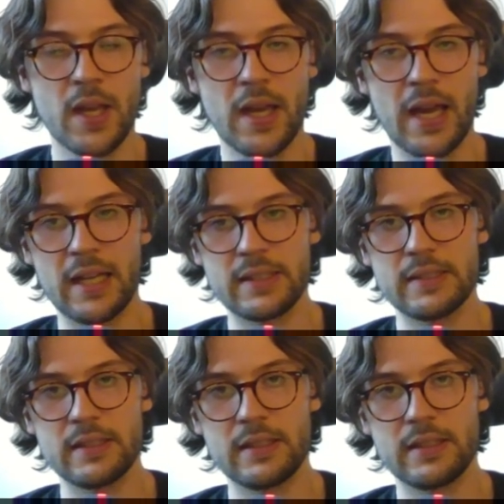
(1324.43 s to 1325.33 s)

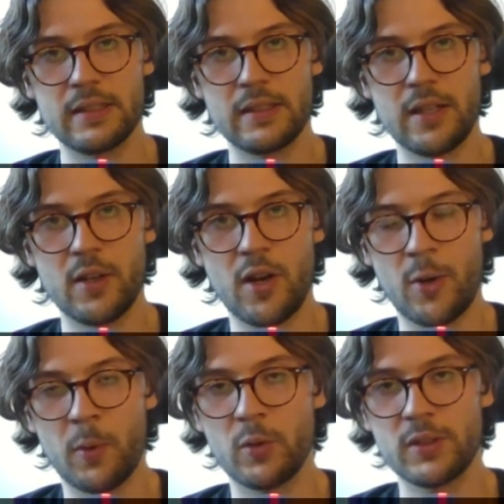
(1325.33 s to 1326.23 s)
And our
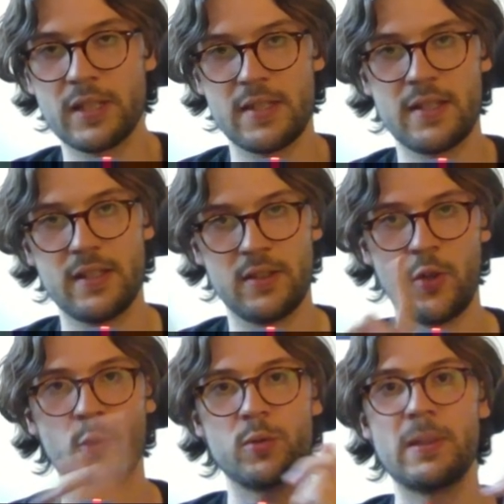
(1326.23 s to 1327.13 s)
opponent has
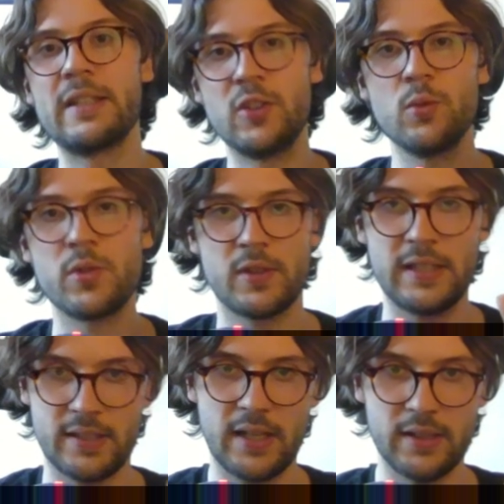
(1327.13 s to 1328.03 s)
notably used
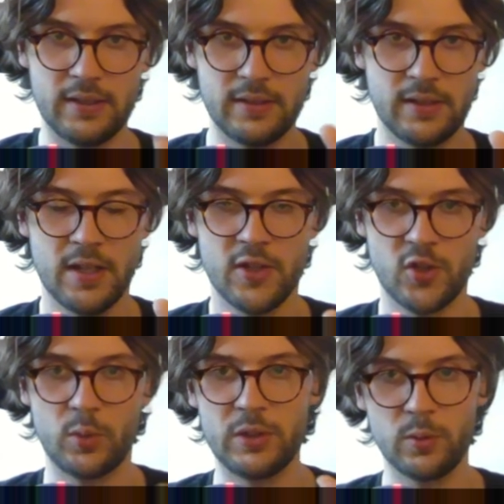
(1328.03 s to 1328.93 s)
ECL,
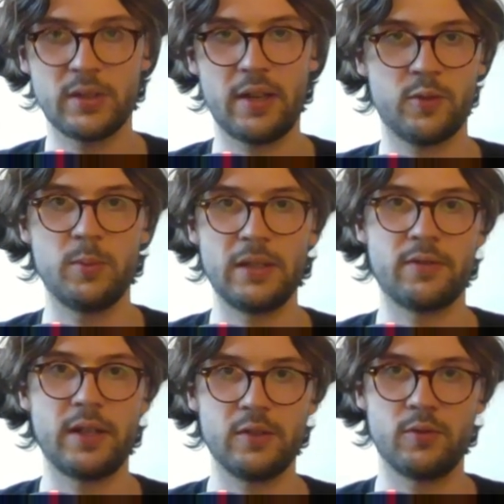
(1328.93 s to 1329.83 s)
so we don't have to be
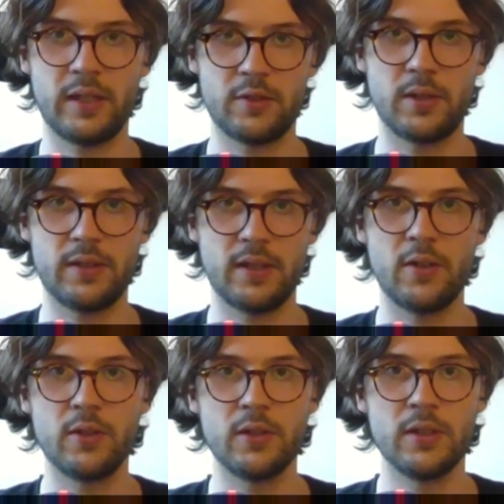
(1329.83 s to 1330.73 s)
afraid of Wrecker right
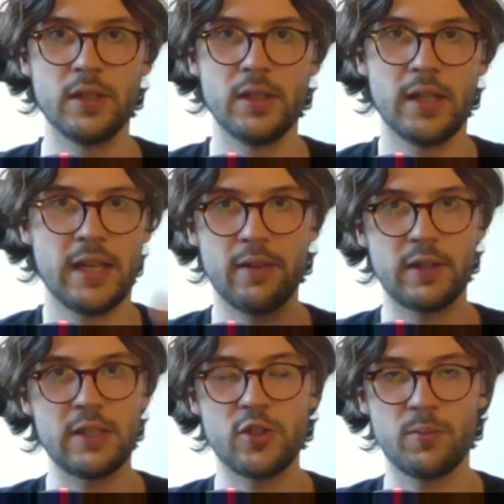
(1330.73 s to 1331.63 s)
now. If
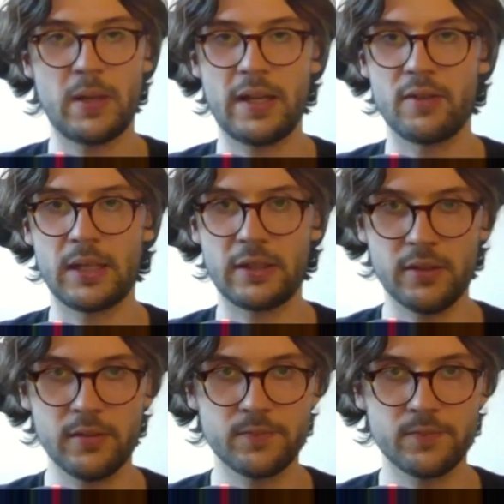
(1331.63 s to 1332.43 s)
they just play a Wrecker,